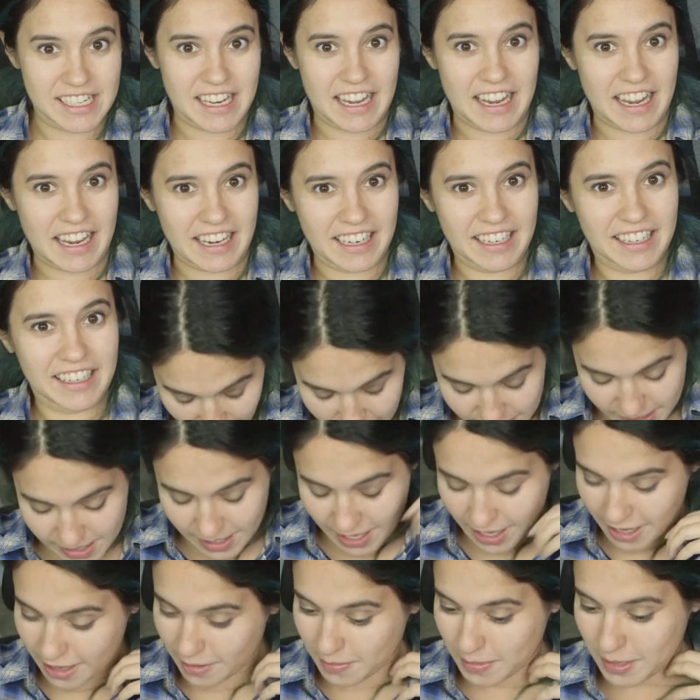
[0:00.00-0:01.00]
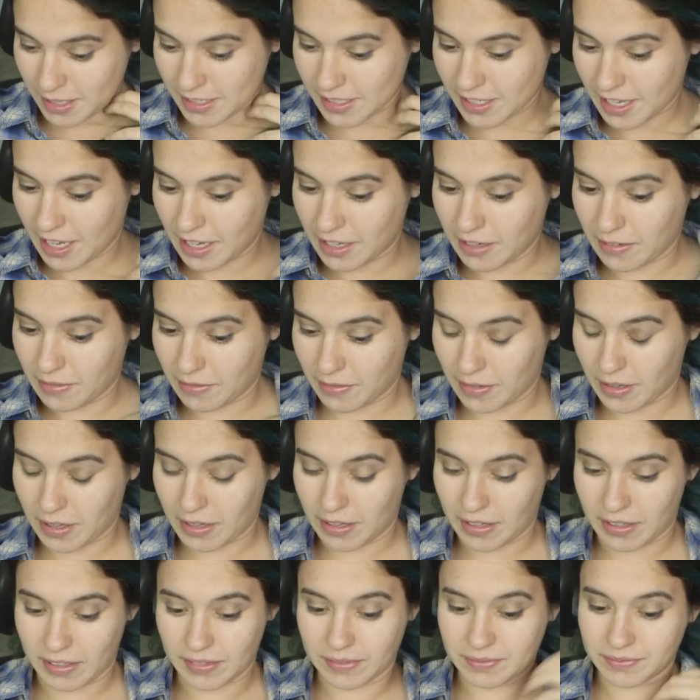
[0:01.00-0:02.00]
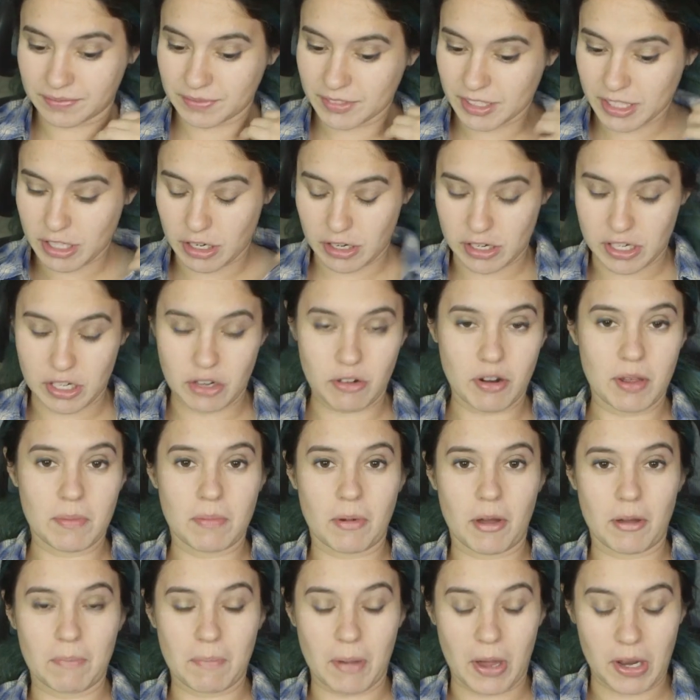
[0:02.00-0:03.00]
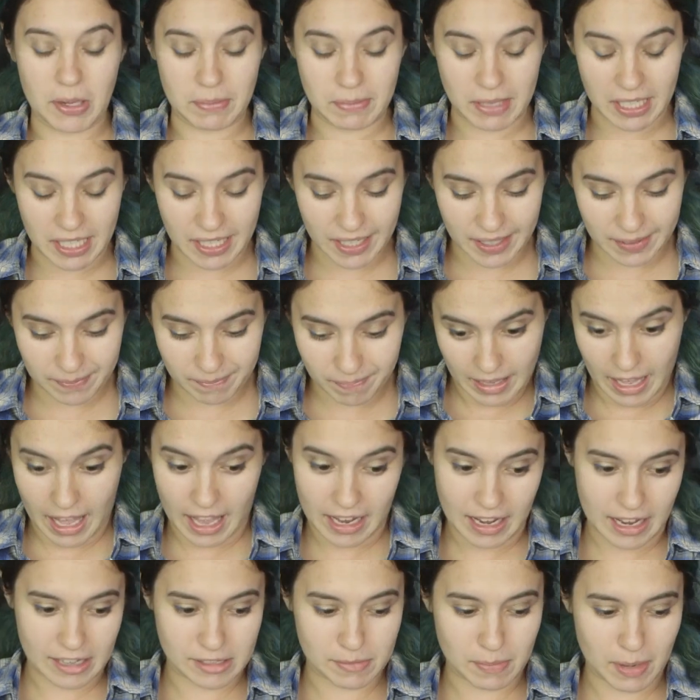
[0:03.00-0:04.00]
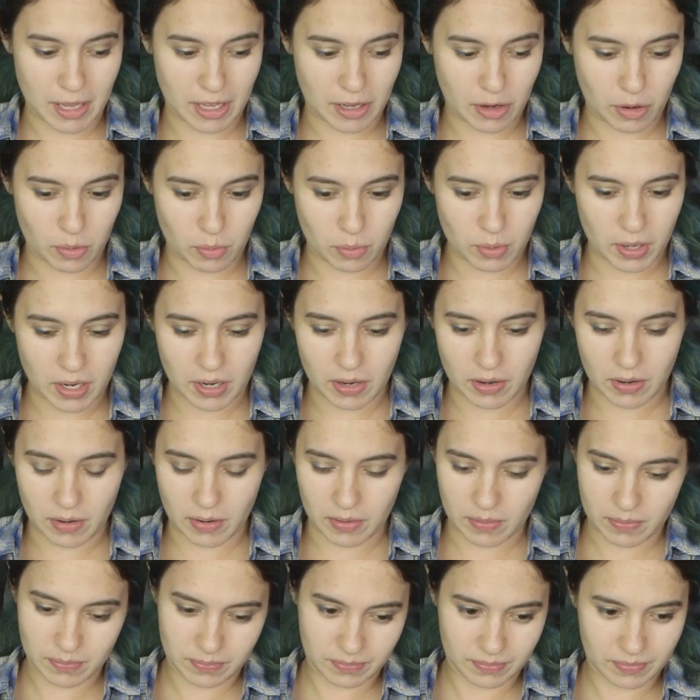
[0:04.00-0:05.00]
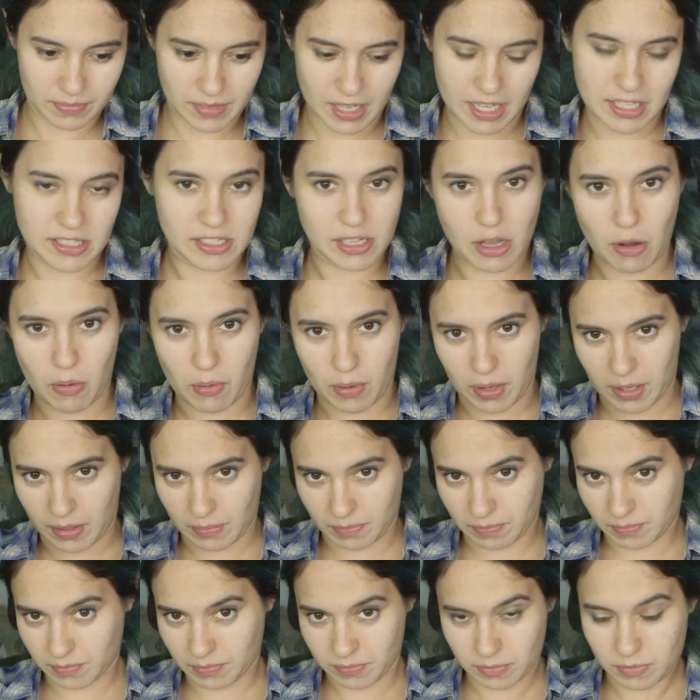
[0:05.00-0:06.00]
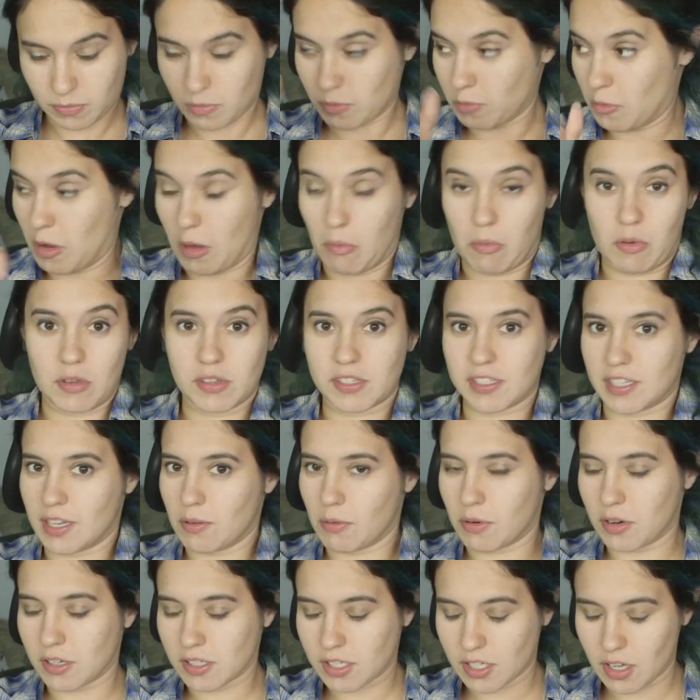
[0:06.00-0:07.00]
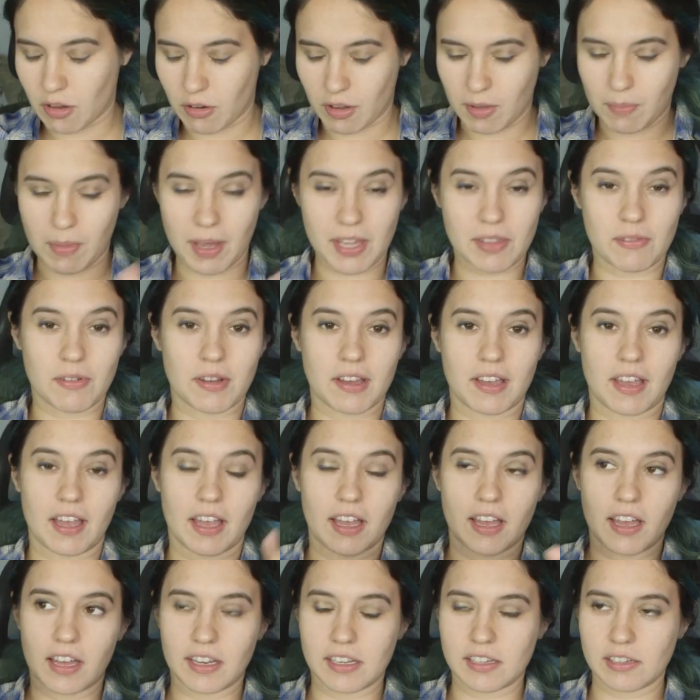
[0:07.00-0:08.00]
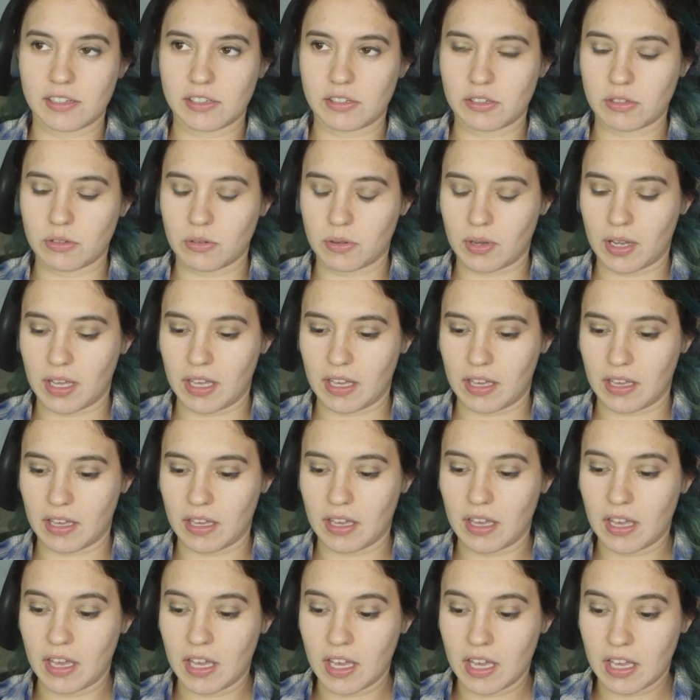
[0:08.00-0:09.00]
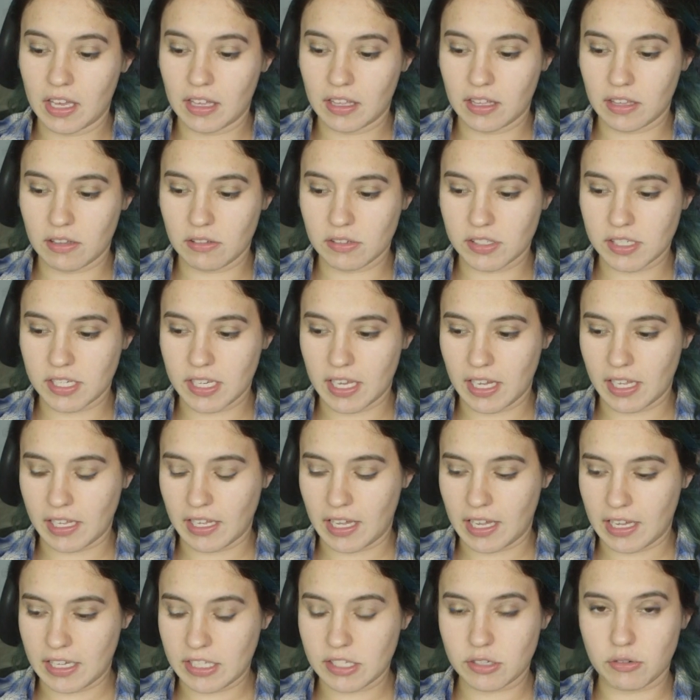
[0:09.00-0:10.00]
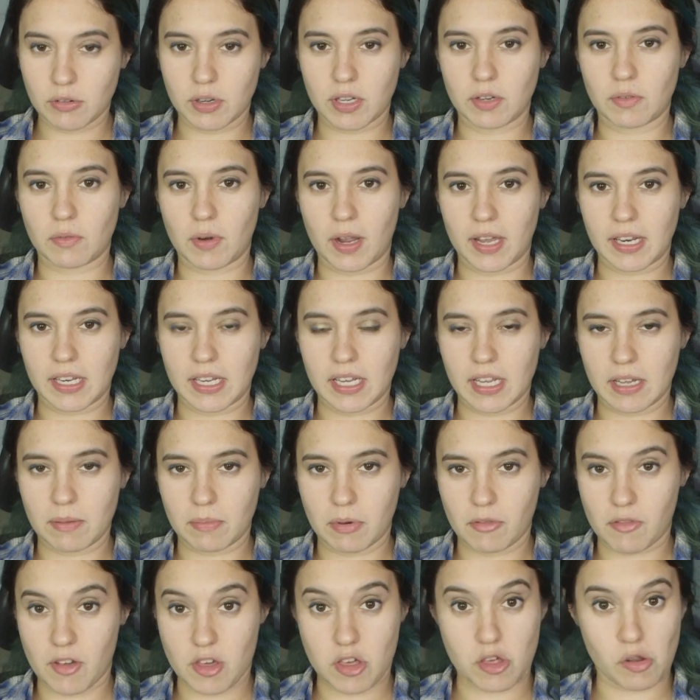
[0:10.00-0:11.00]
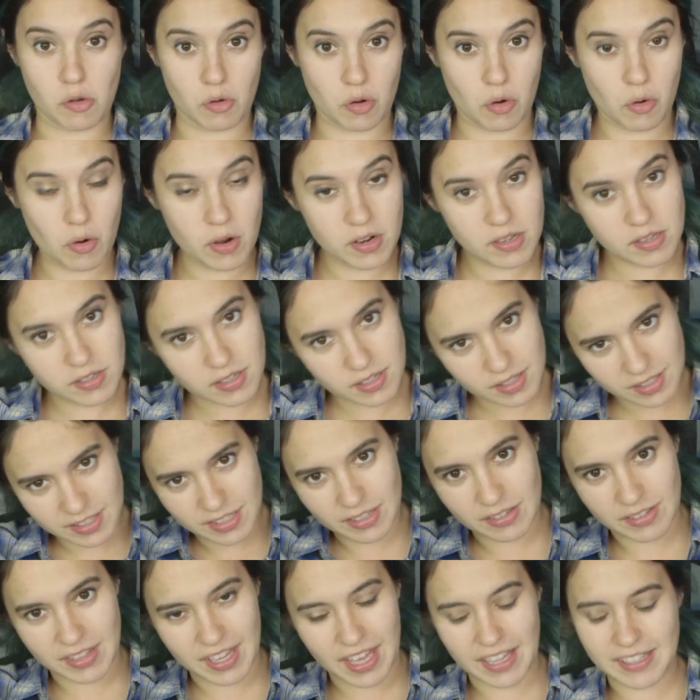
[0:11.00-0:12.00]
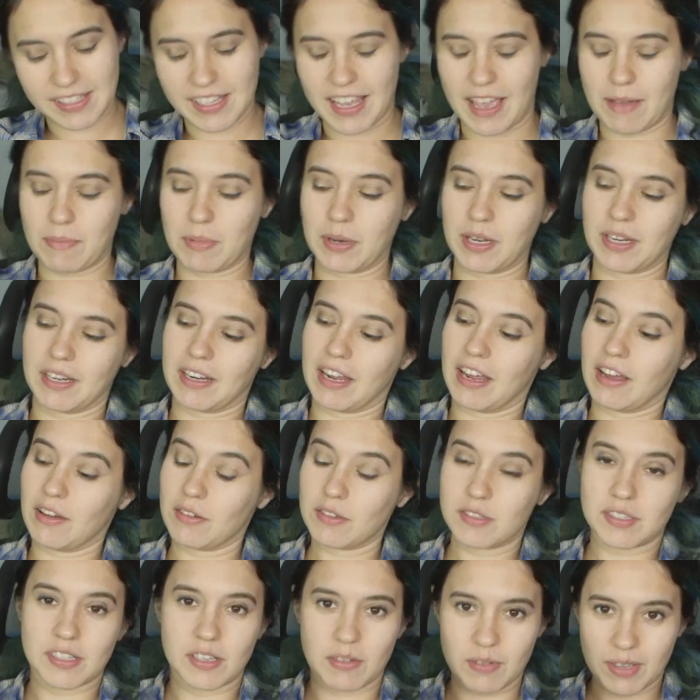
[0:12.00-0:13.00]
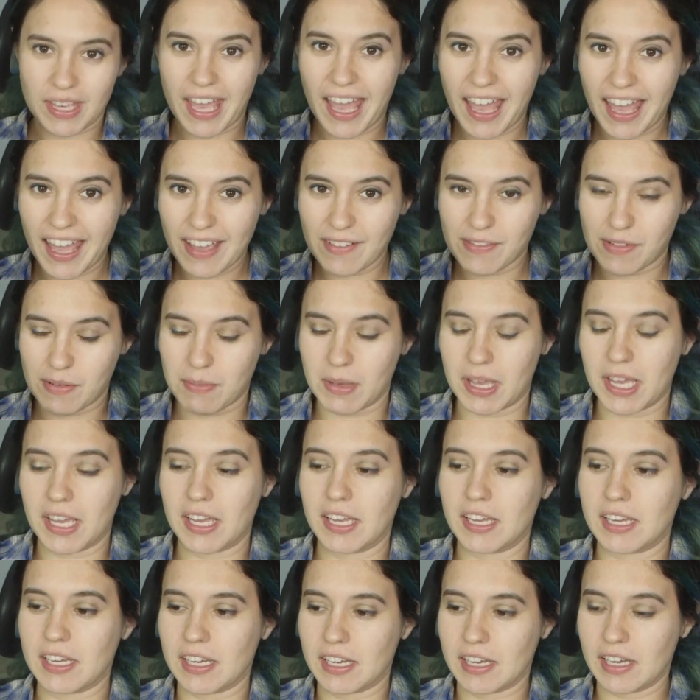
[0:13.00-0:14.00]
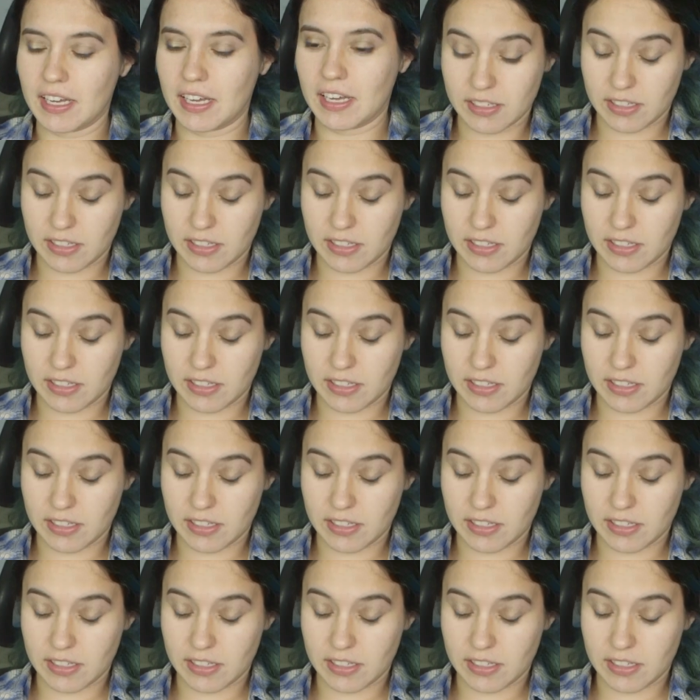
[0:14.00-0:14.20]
today. As time has kind of started to creep up on me and as my career is going, well, we'll see where it's going. By the way, I got into a UCLA screenwriting professional course, so that's happening now, so yay for me!